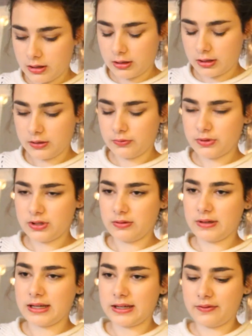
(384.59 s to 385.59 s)
I
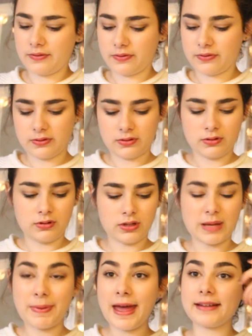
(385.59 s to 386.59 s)
also have
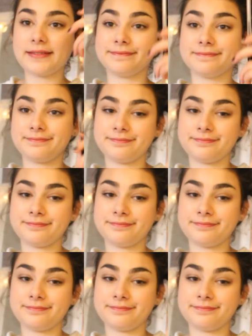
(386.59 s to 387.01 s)
a pen,